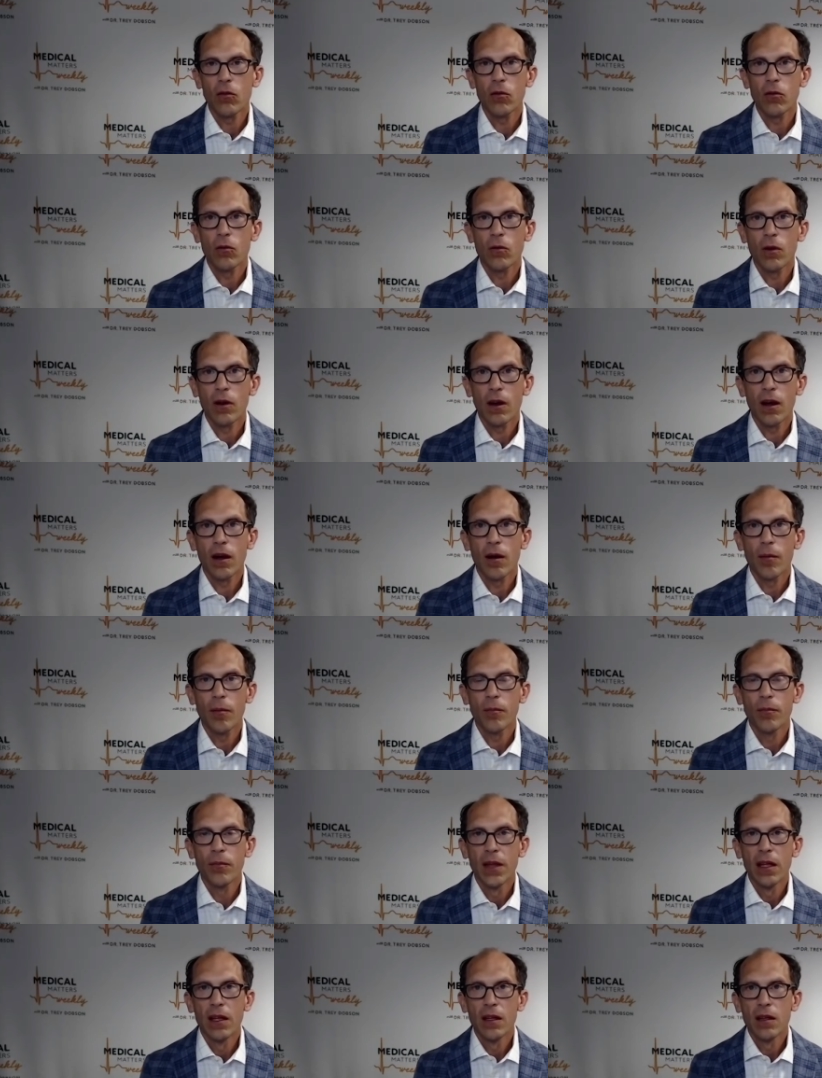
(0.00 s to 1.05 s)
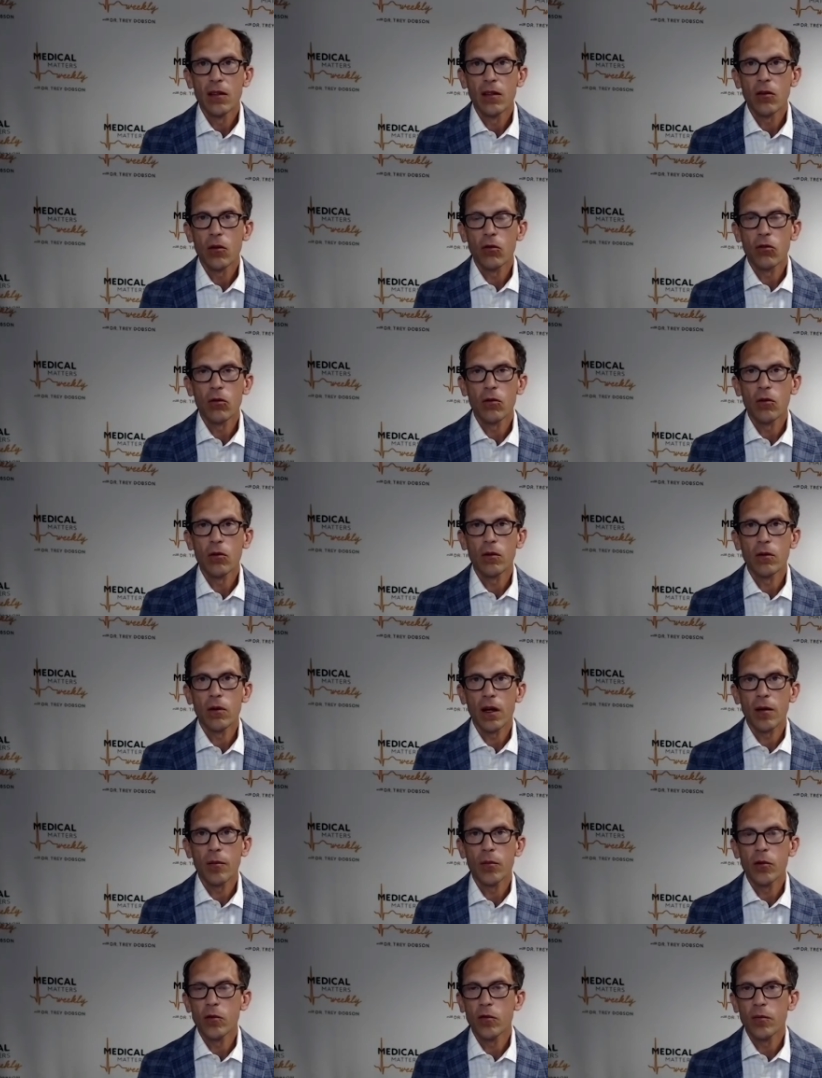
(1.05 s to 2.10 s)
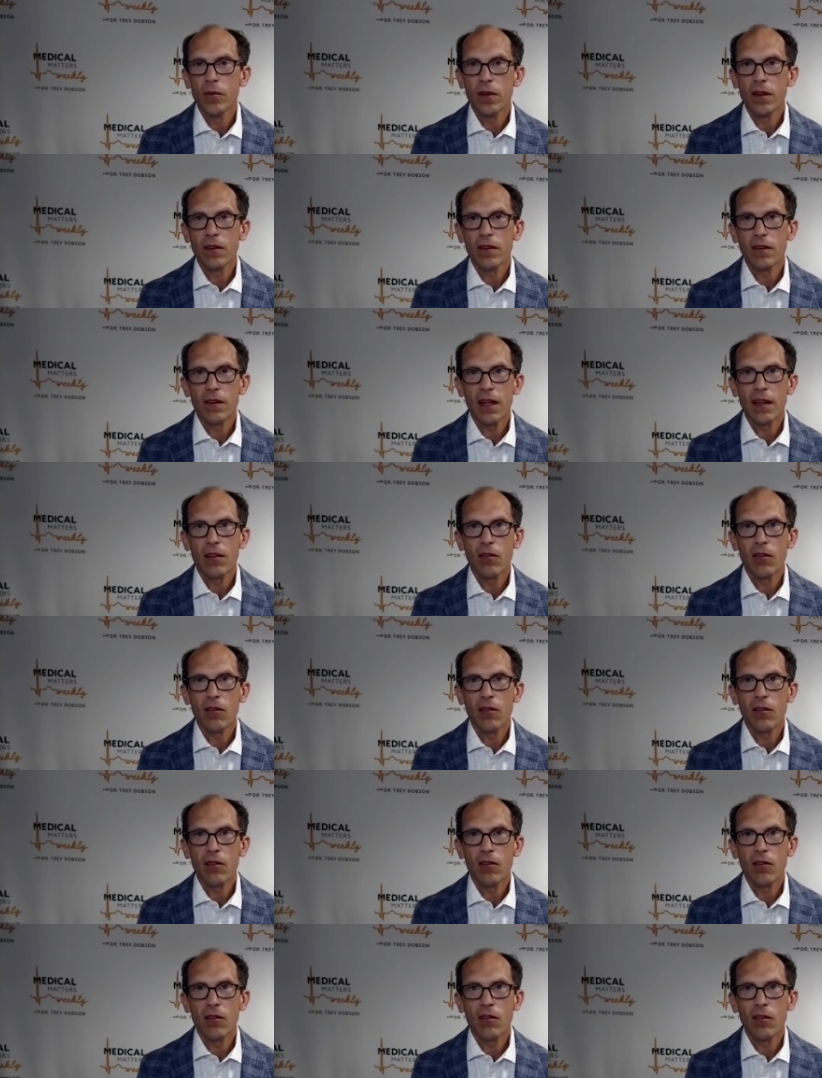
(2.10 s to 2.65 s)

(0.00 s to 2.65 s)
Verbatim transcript: through um, social uh, movements.